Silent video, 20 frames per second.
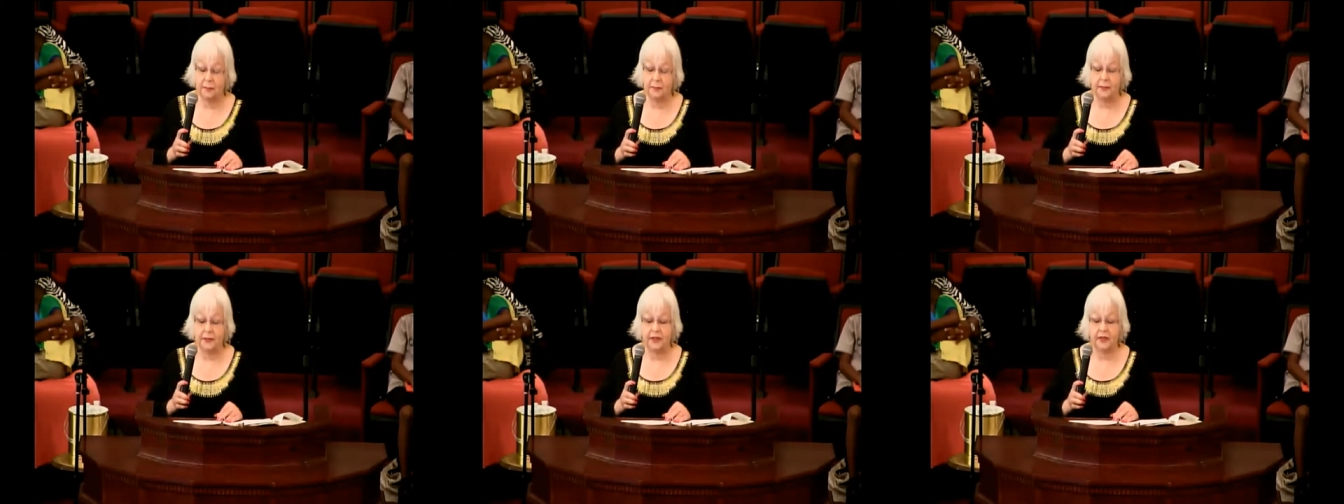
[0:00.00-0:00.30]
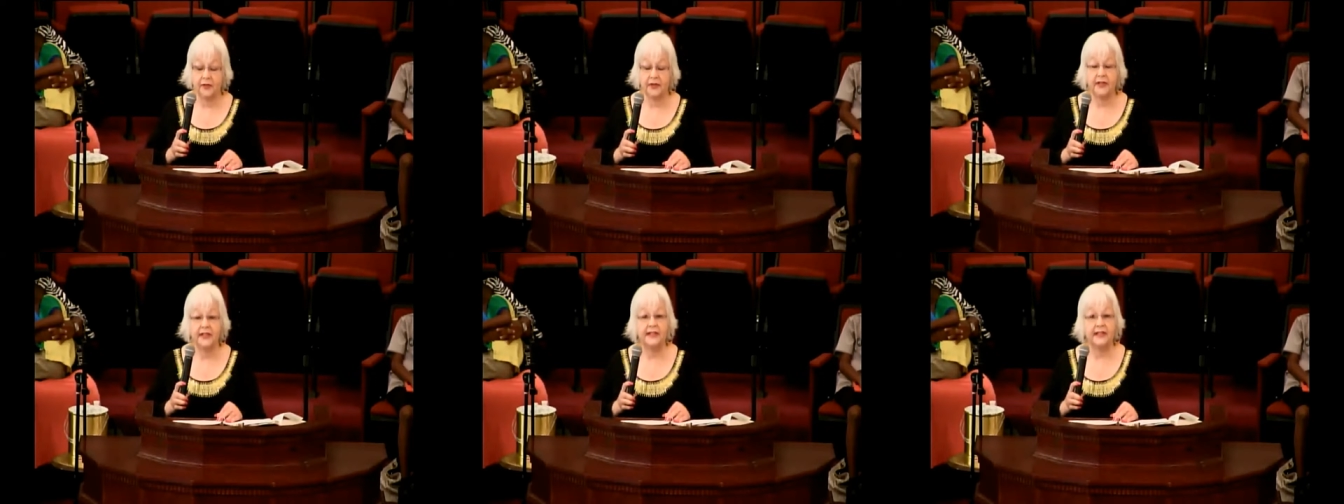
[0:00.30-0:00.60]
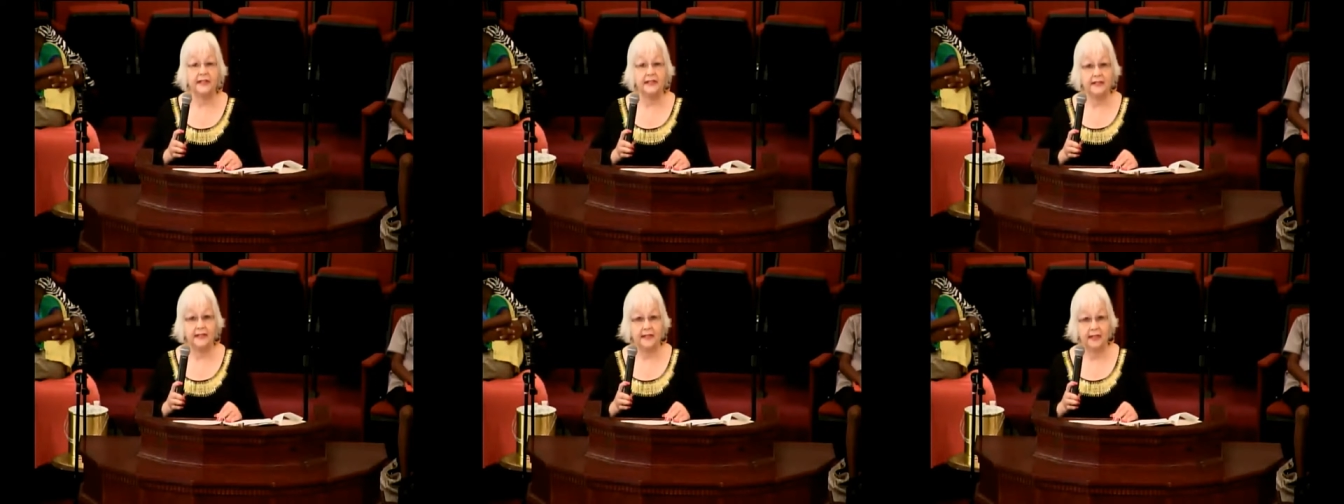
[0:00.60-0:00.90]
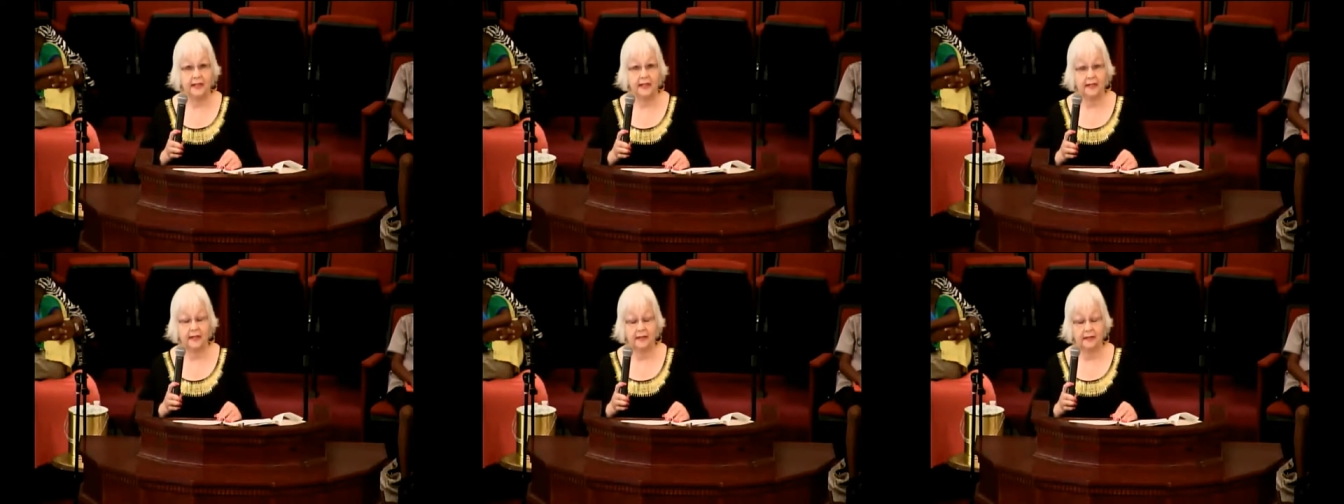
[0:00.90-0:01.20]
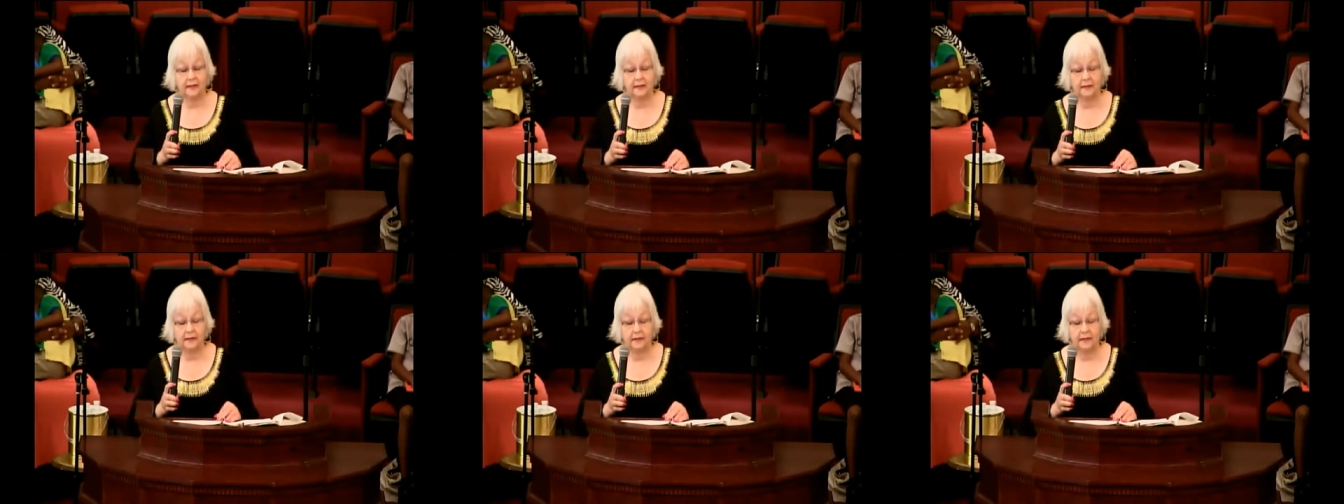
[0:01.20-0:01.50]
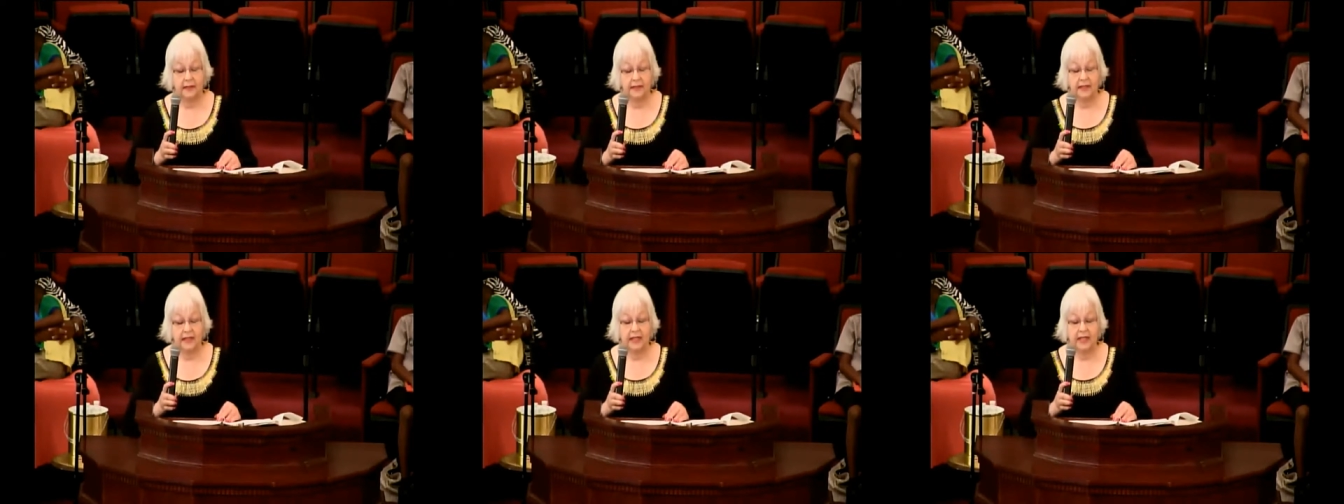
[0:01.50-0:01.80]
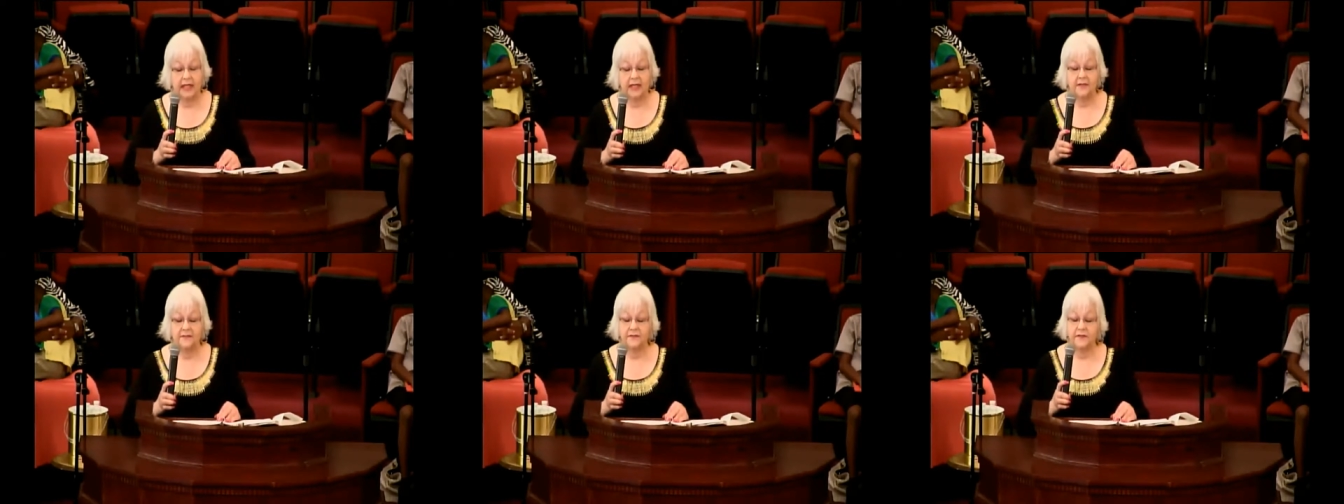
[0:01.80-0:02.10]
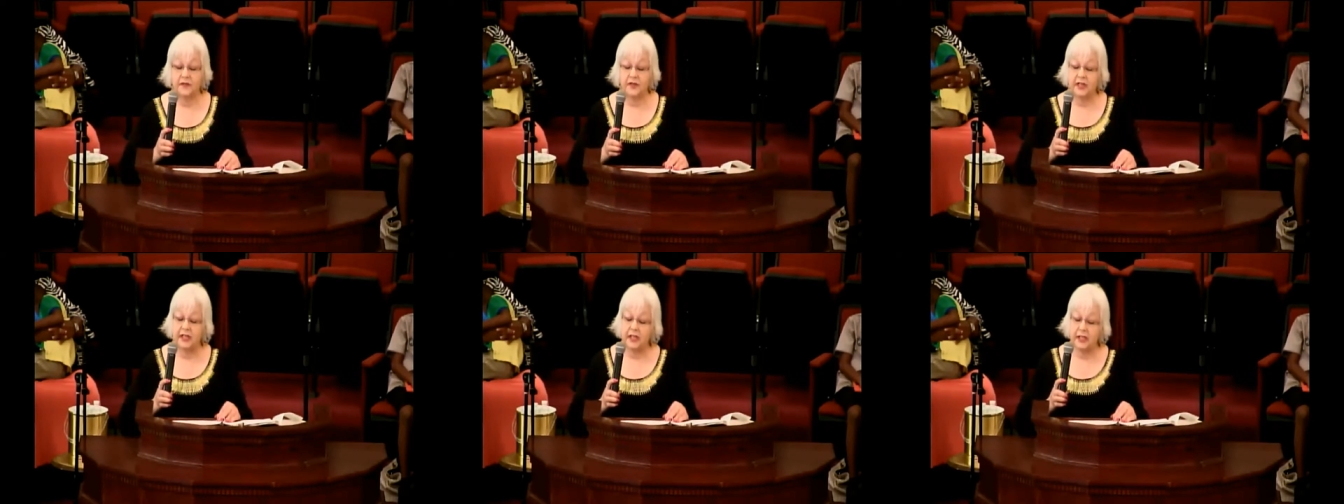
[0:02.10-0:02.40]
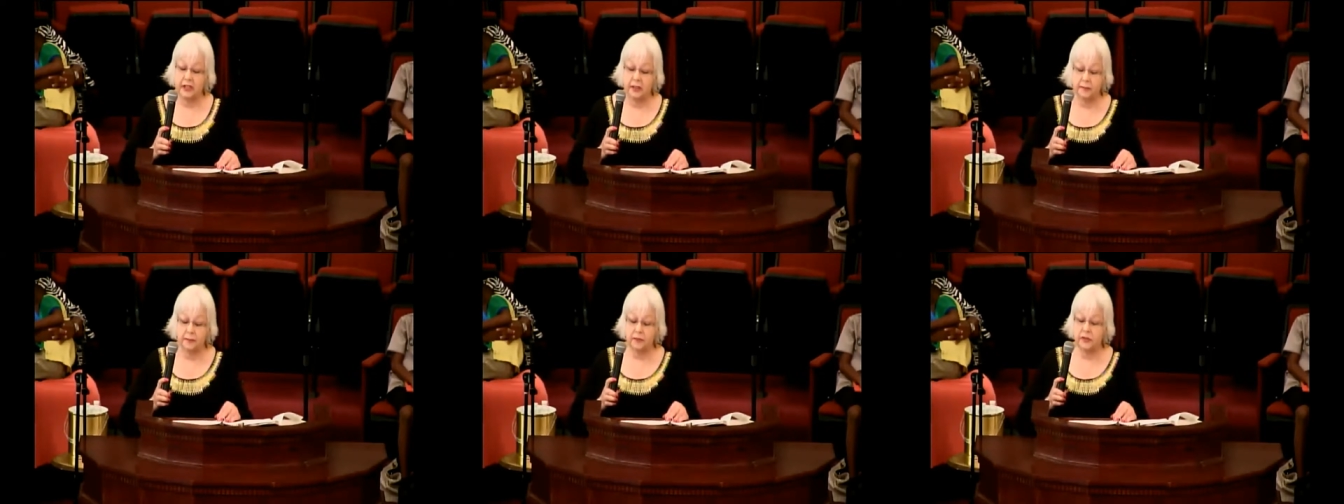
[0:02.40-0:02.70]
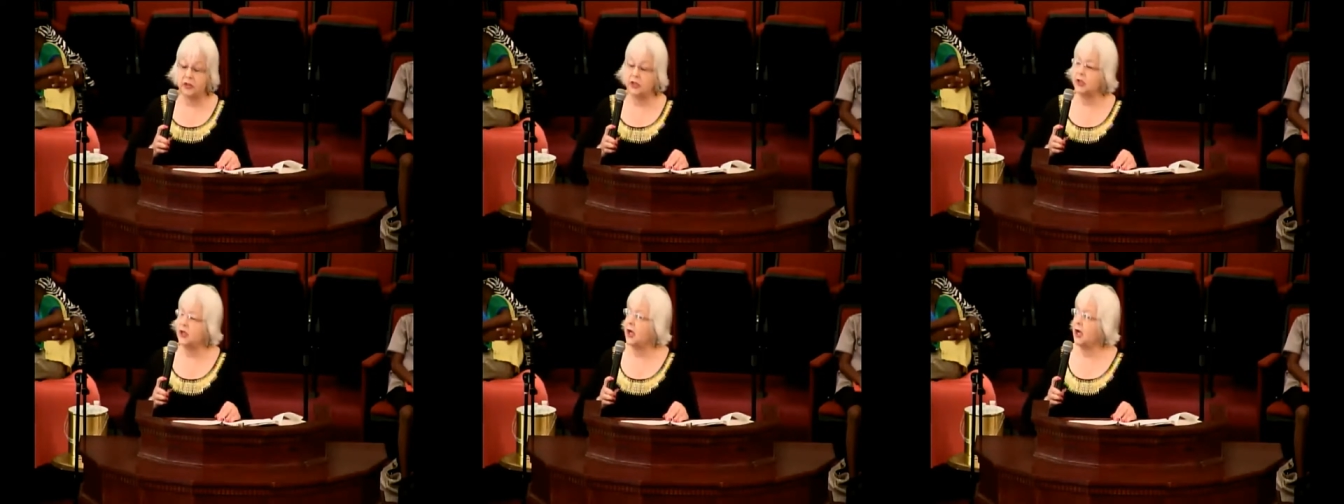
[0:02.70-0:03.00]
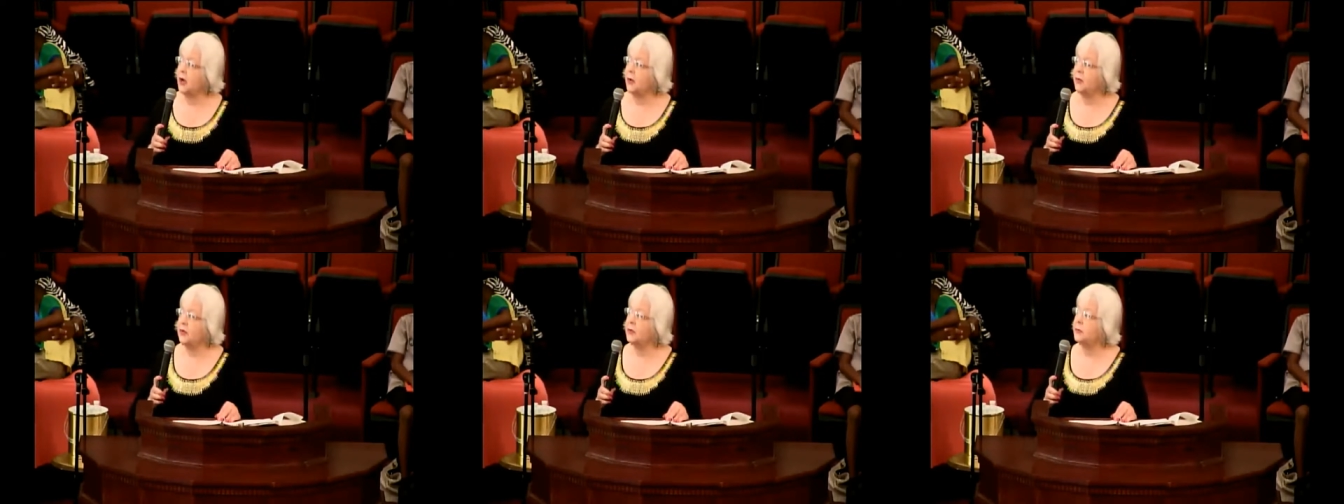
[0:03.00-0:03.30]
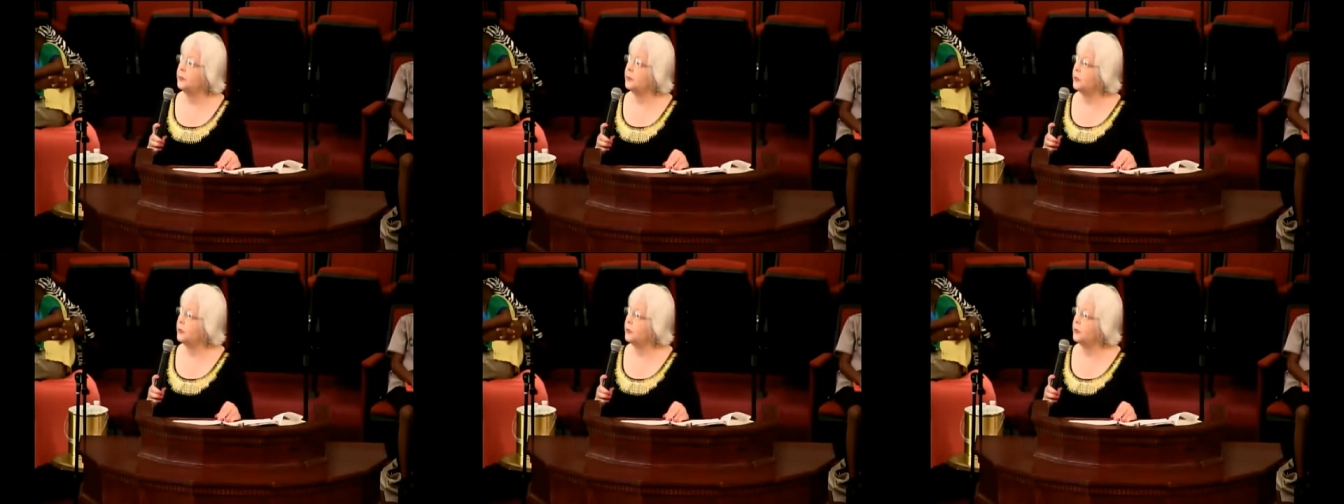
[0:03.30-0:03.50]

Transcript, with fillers: bury the dead, and for him to go and